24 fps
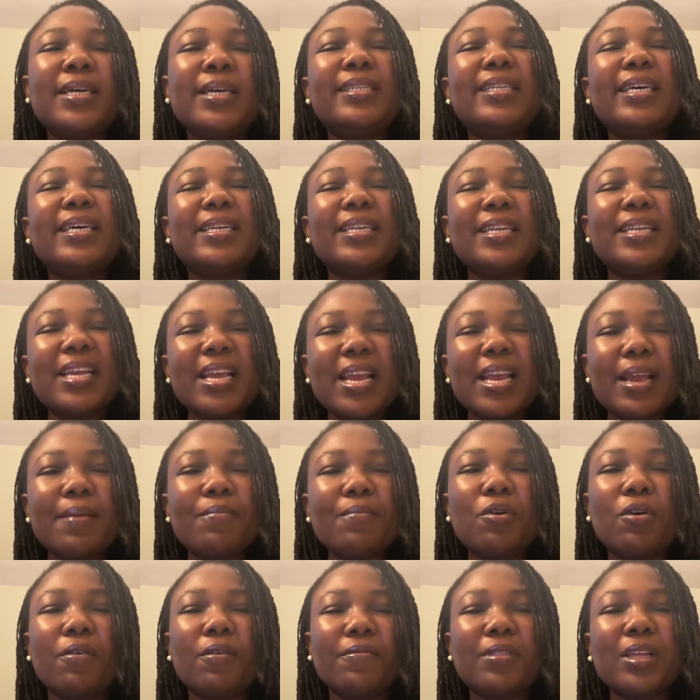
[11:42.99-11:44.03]
the
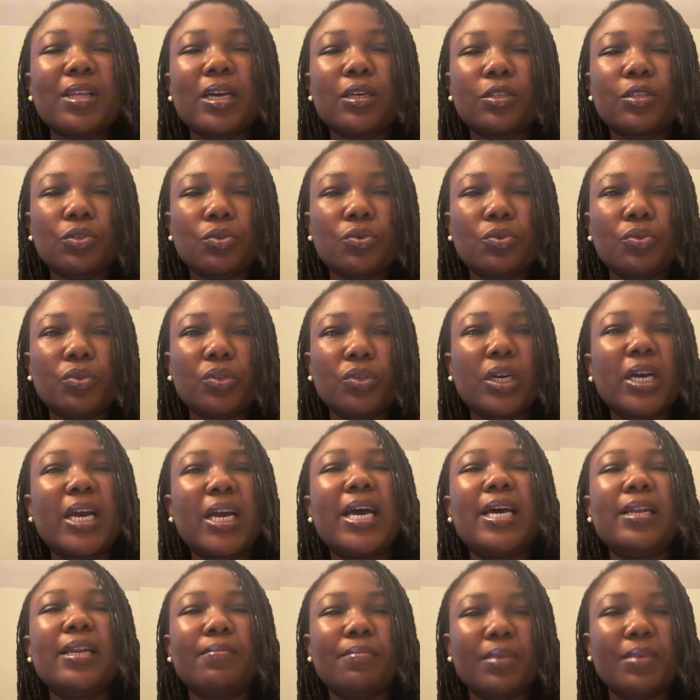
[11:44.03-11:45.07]
name of their school
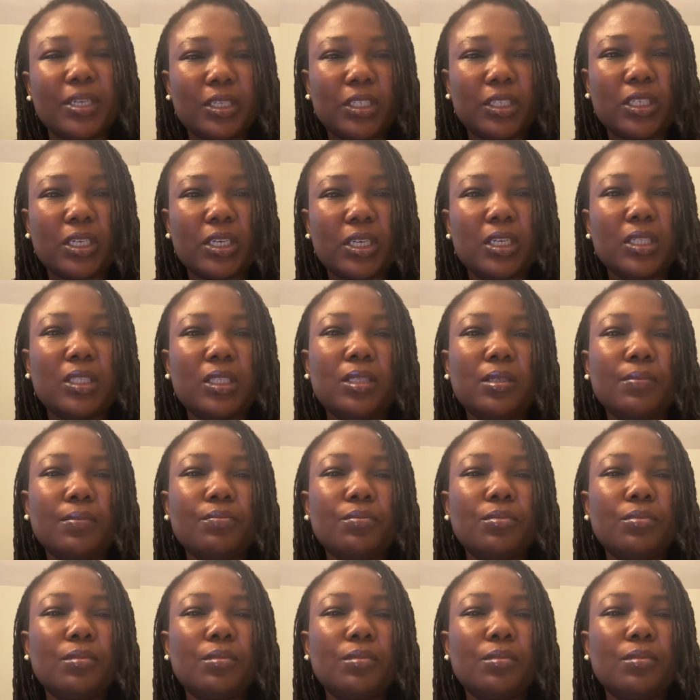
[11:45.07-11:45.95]
and mention it.